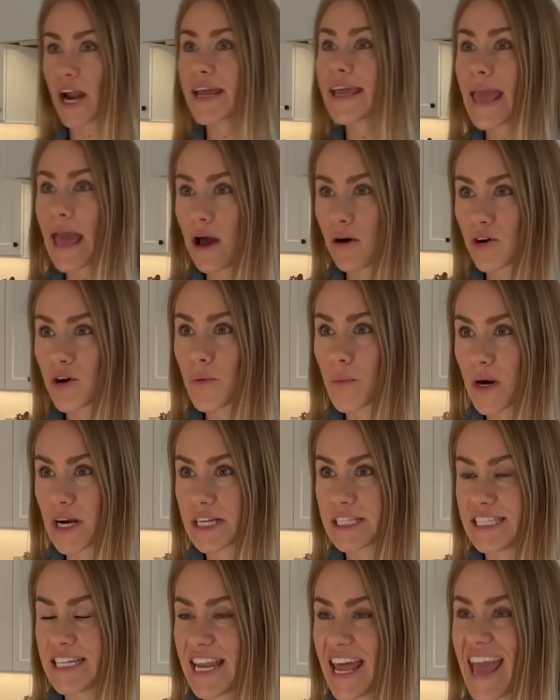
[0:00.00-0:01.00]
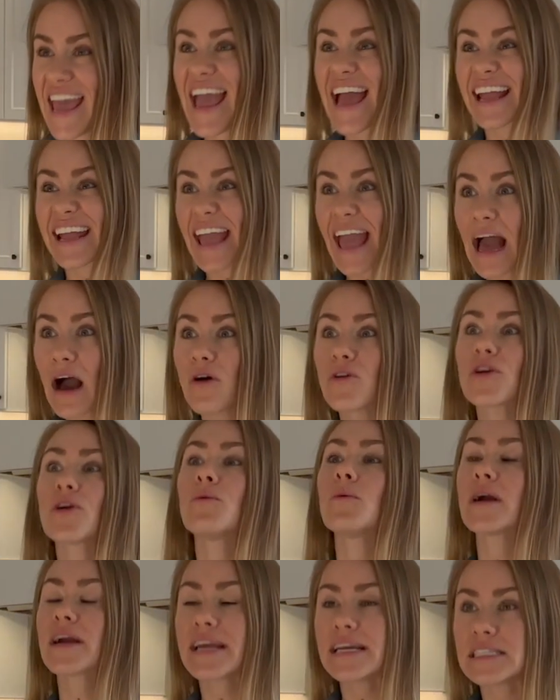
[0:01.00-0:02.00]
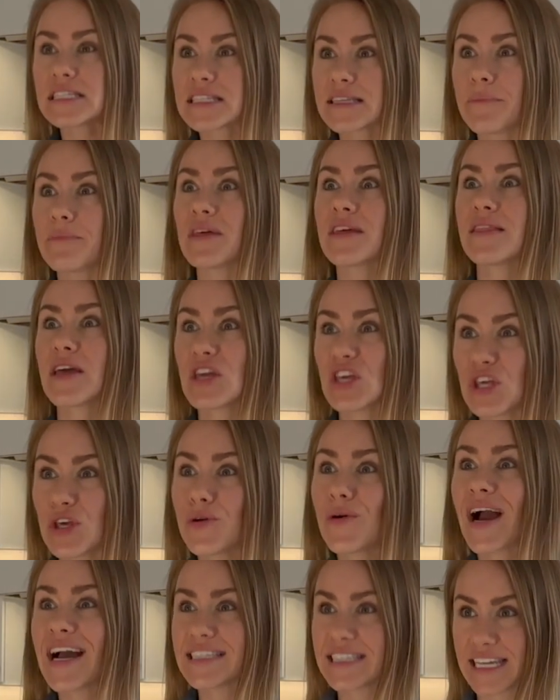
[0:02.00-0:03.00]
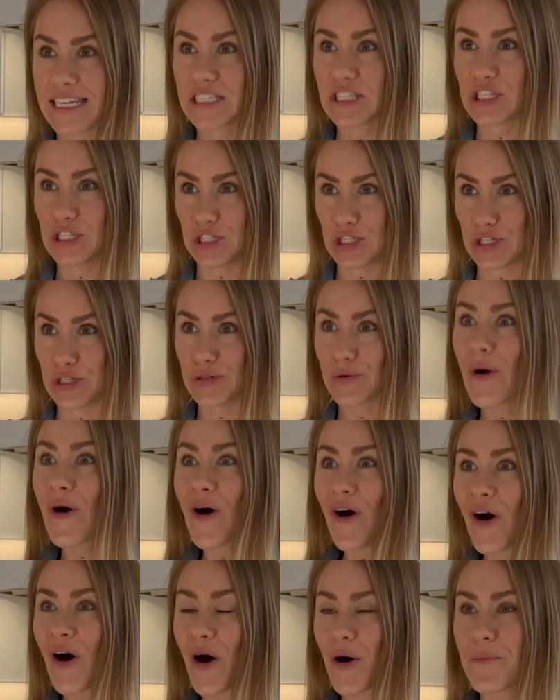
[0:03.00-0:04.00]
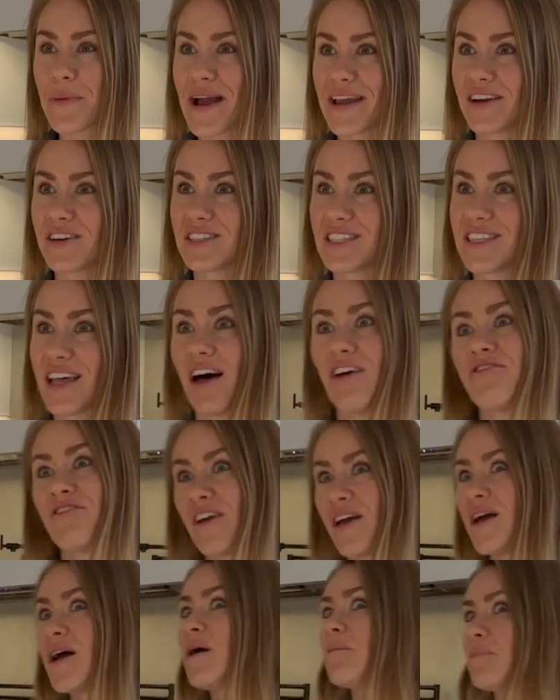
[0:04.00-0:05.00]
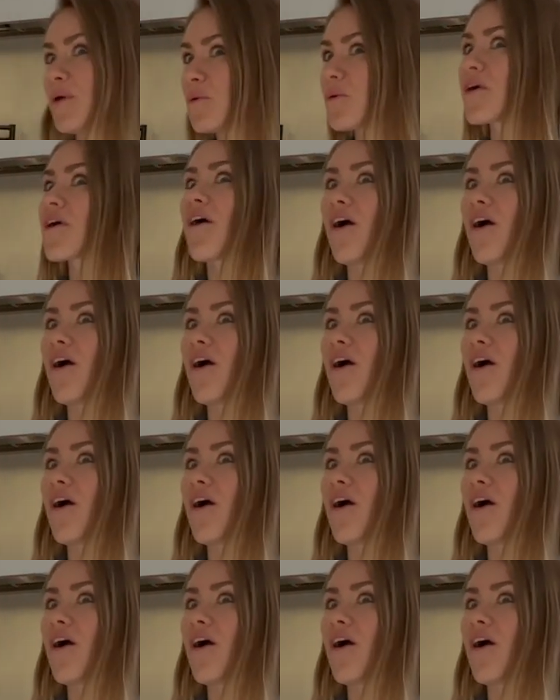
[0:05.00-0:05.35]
of counter work today, and counter work is something that you guys get to do all by yourself. But we're